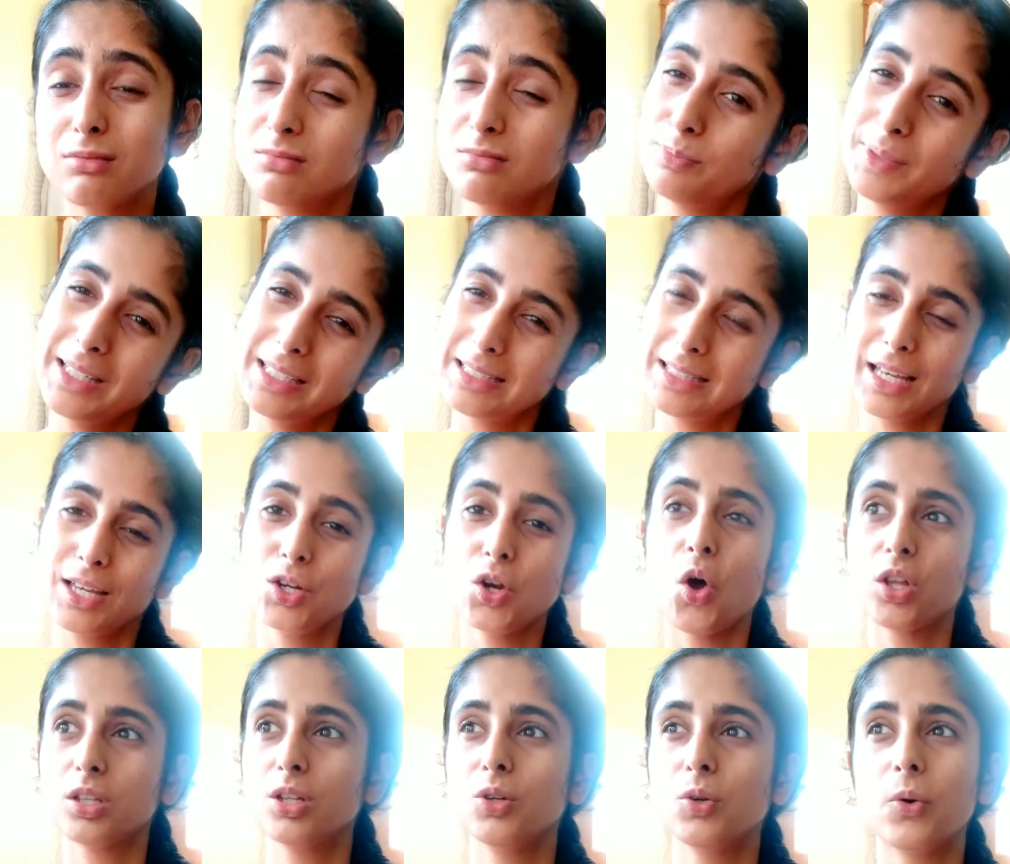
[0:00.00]
Please
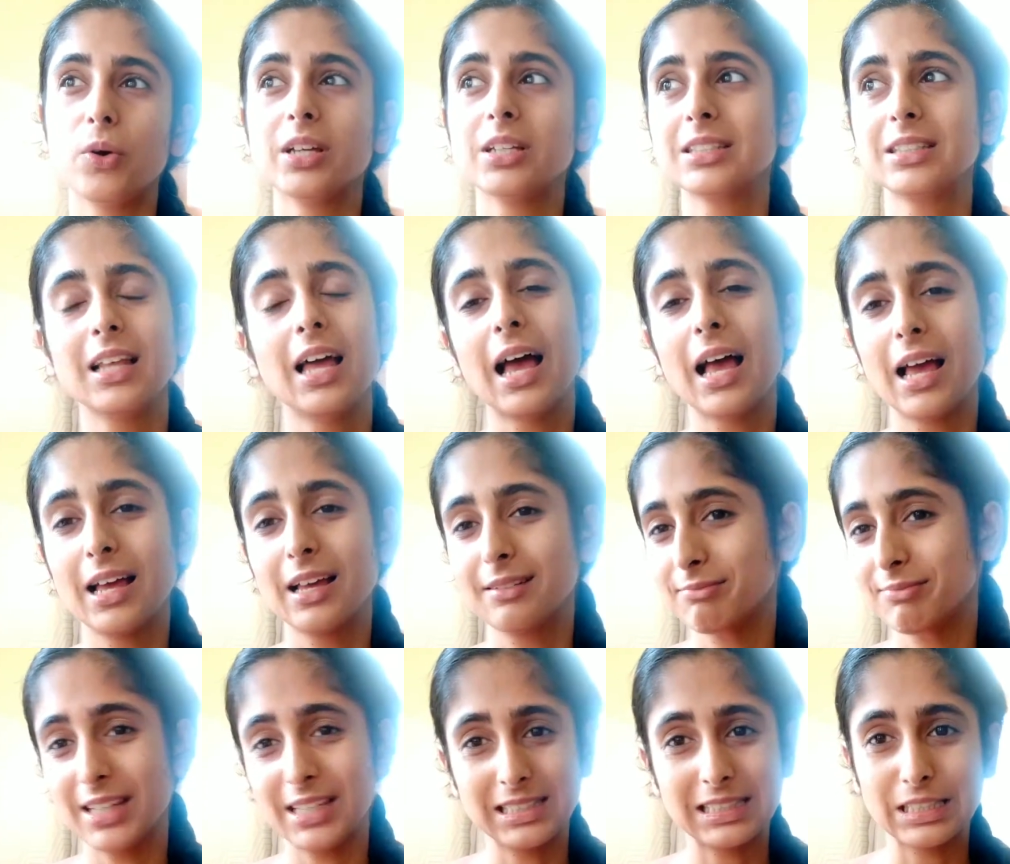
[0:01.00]
ignore the noise.
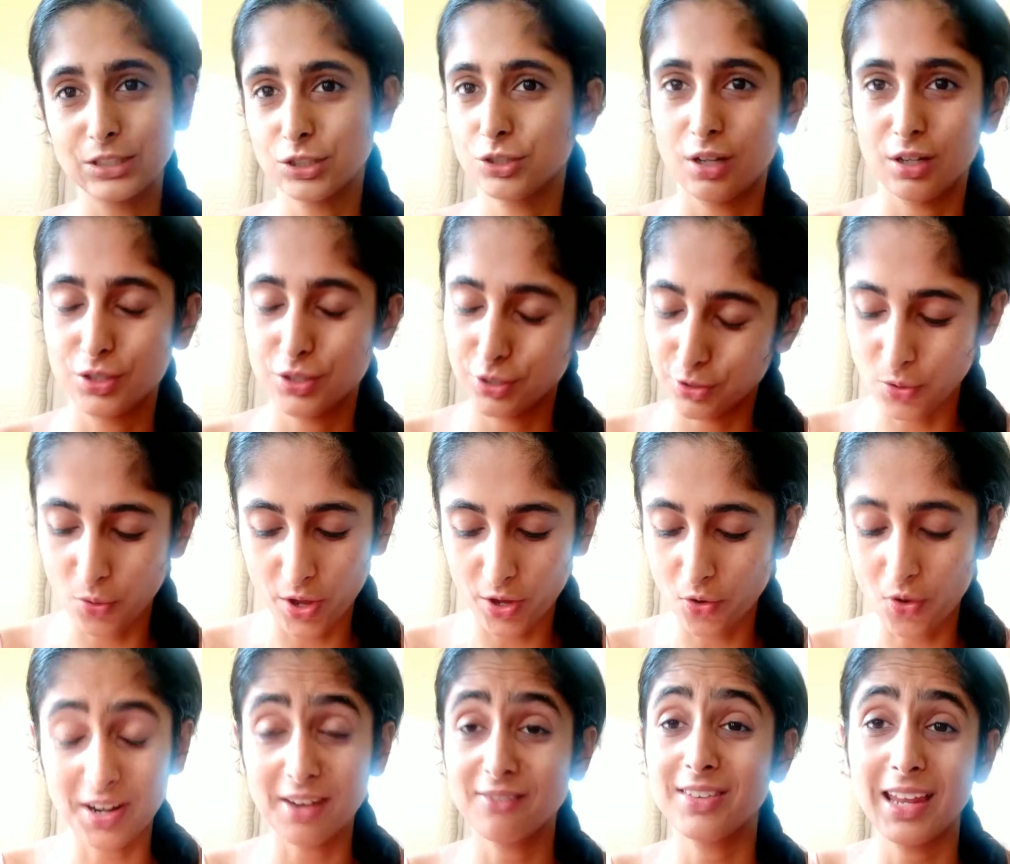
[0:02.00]
There's construction
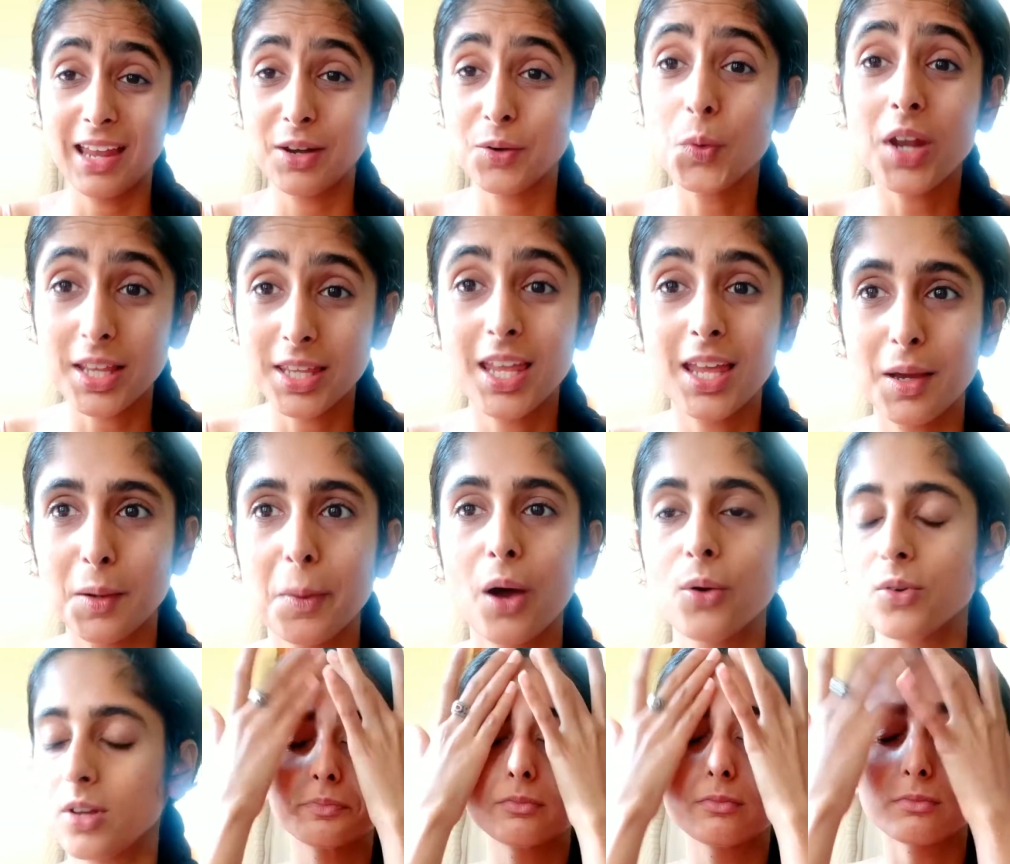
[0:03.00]
going on and we can do nothing
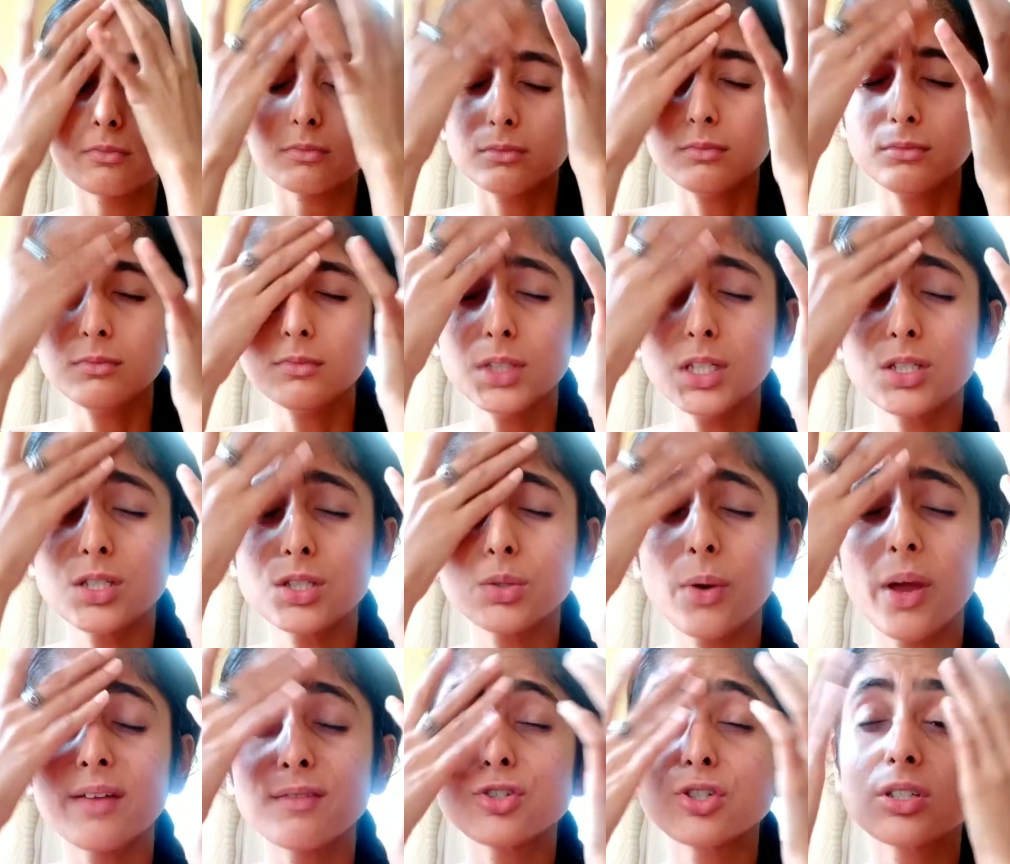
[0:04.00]
about it.
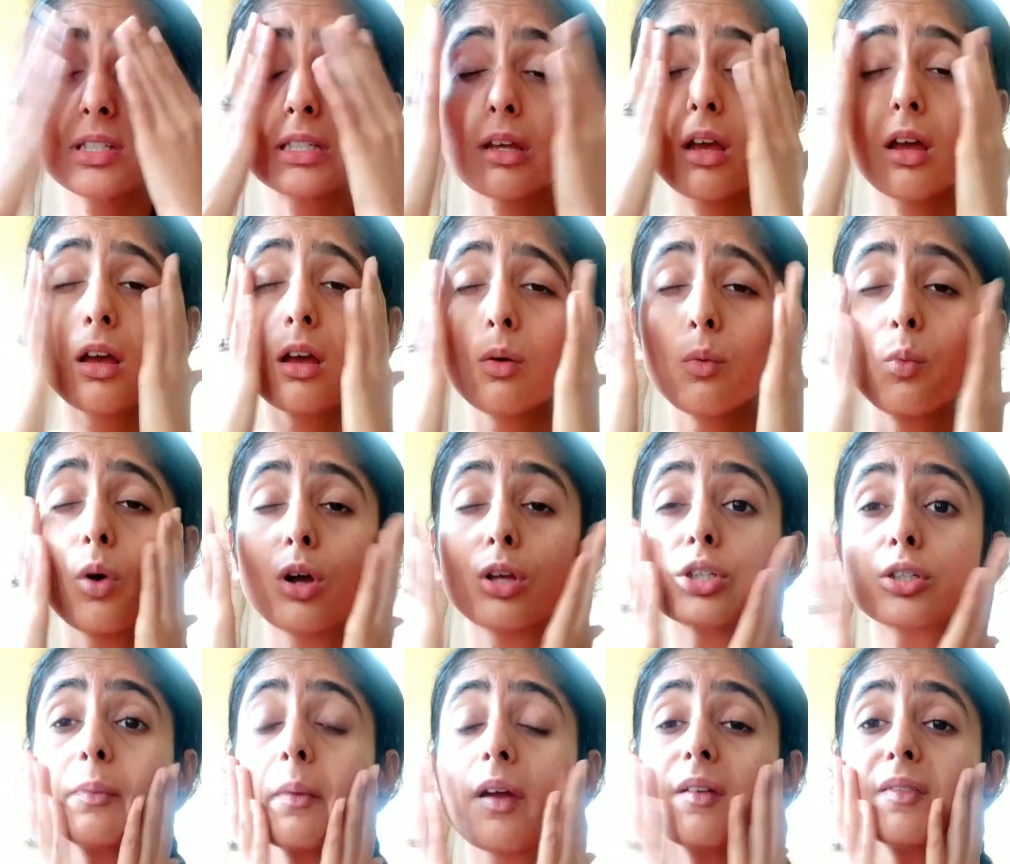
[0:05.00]
So I just
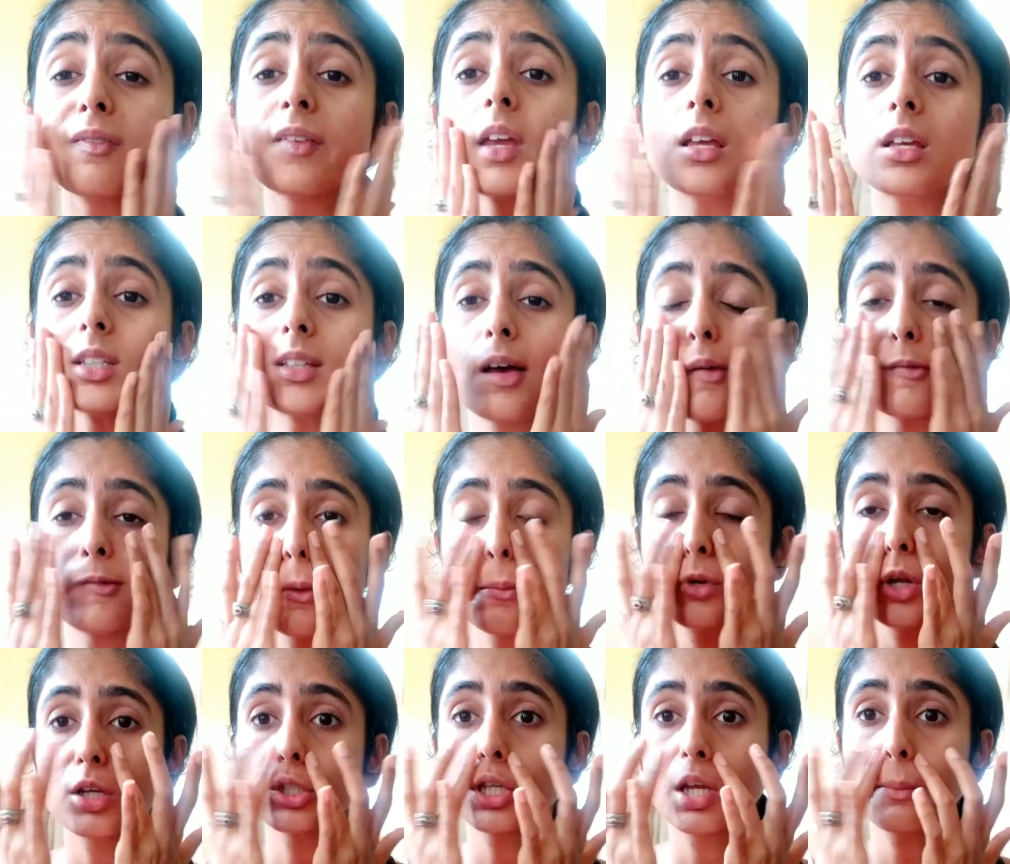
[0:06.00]
washed my face after
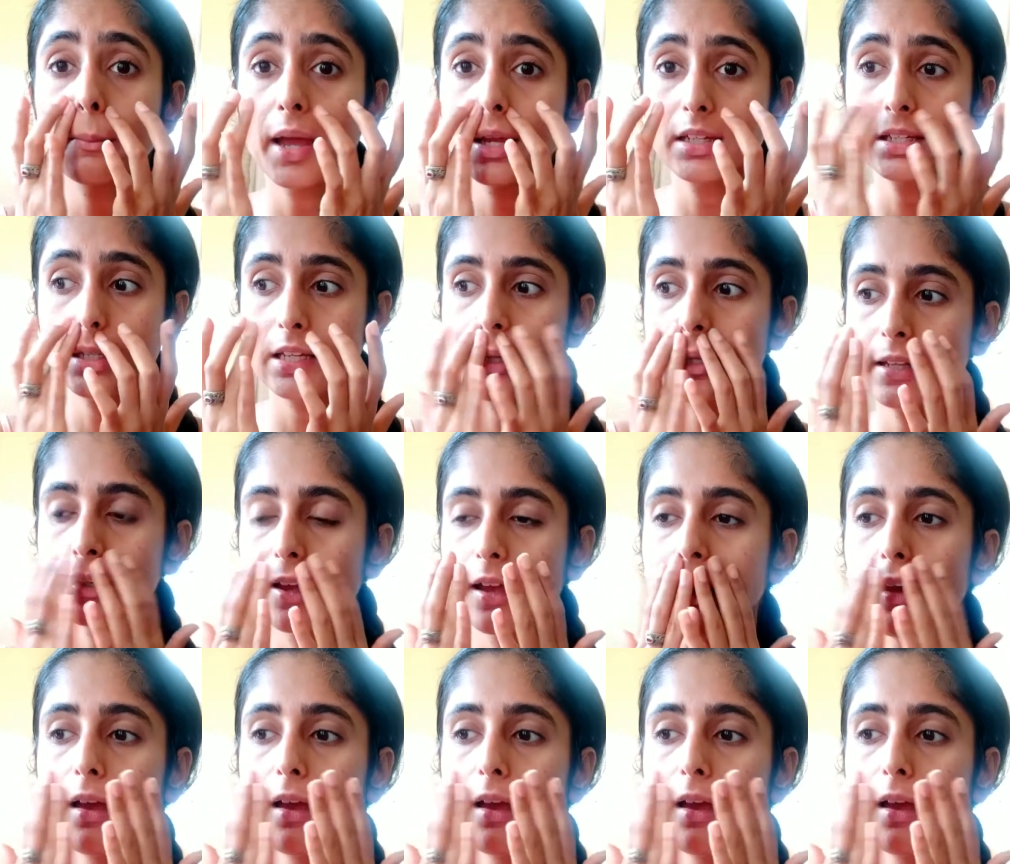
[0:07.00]
brushing my teeth.